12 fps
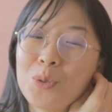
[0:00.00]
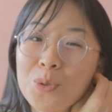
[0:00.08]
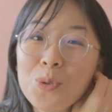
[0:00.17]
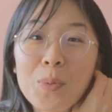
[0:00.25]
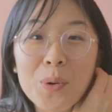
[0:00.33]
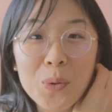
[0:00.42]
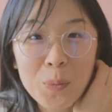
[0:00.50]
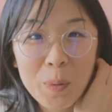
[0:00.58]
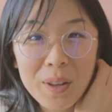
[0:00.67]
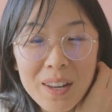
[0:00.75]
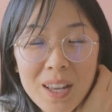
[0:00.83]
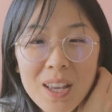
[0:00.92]
or
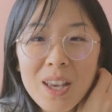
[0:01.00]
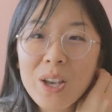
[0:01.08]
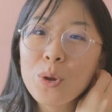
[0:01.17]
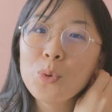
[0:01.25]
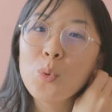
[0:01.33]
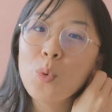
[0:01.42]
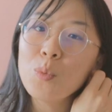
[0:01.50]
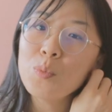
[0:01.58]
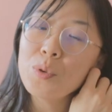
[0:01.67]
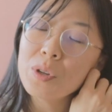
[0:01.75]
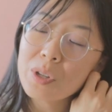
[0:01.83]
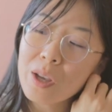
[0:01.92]
superhuman. Don't
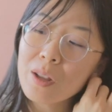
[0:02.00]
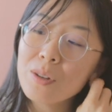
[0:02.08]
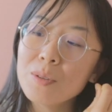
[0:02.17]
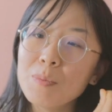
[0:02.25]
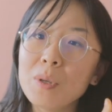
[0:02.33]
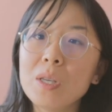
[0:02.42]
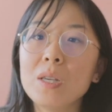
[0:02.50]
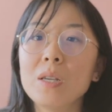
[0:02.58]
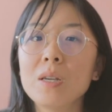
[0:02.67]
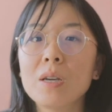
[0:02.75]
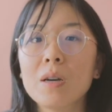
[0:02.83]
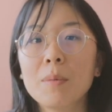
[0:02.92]
pretend to
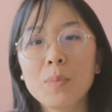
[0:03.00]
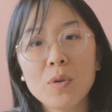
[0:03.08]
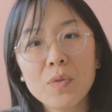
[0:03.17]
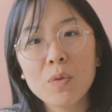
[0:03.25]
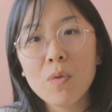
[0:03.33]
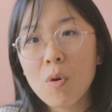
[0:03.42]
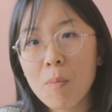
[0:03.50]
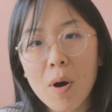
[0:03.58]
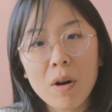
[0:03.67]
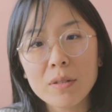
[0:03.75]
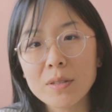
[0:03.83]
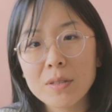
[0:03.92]
be a perfect
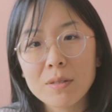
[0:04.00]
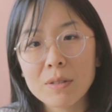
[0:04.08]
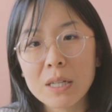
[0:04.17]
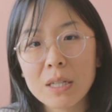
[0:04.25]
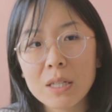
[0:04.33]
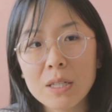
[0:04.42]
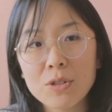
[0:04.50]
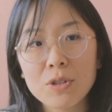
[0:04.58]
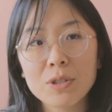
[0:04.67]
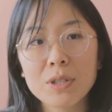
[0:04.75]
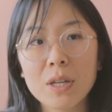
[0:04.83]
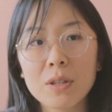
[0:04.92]
robot, right?
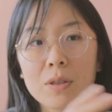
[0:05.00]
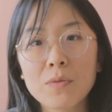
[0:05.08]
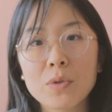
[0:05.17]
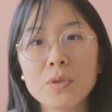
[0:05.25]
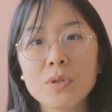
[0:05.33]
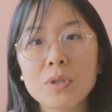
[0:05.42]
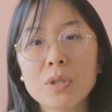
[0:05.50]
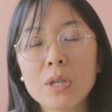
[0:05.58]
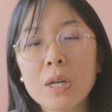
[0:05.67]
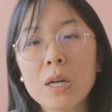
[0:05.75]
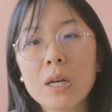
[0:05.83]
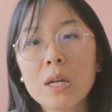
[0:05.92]
Just like the first
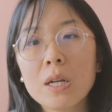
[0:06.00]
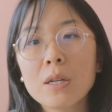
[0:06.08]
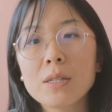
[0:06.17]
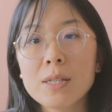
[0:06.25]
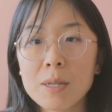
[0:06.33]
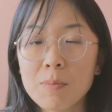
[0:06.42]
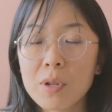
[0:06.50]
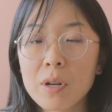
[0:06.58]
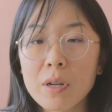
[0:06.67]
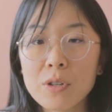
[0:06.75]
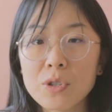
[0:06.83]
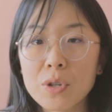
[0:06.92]
tip that
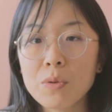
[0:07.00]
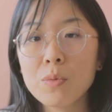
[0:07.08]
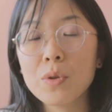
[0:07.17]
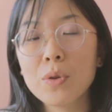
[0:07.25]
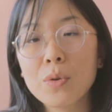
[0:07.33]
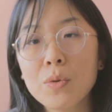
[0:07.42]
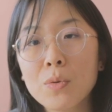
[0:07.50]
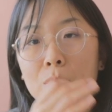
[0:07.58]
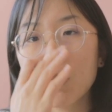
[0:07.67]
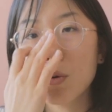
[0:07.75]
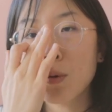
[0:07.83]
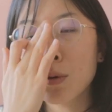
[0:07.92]
I shared with
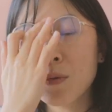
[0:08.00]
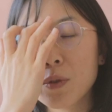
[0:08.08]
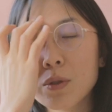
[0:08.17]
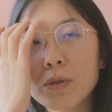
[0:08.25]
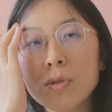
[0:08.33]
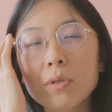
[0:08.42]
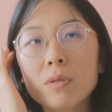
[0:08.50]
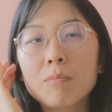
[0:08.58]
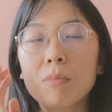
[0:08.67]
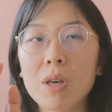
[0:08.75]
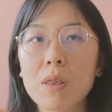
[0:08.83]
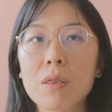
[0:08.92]
you, or first
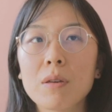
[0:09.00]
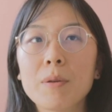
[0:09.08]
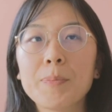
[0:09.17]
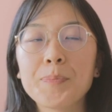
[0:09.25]
myth